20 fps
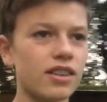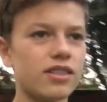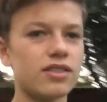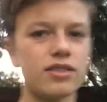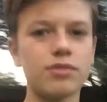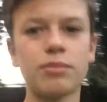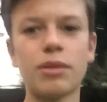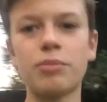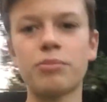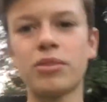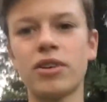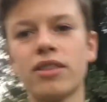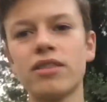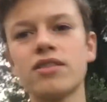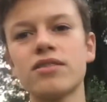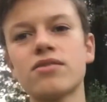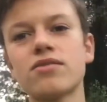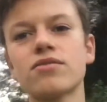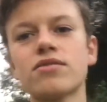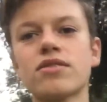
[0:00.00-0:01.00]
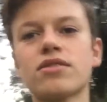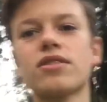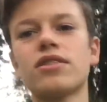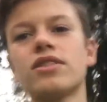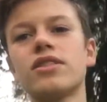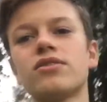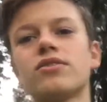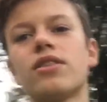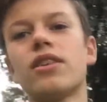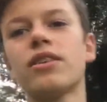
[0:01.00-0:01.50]
So my brother's also
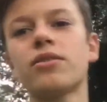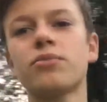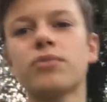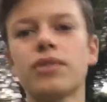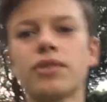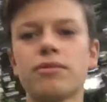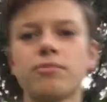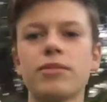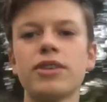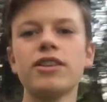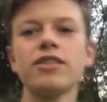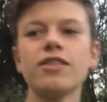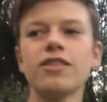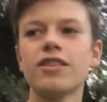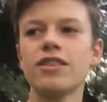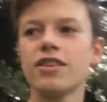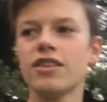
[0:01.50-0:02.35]
gonna ride with me.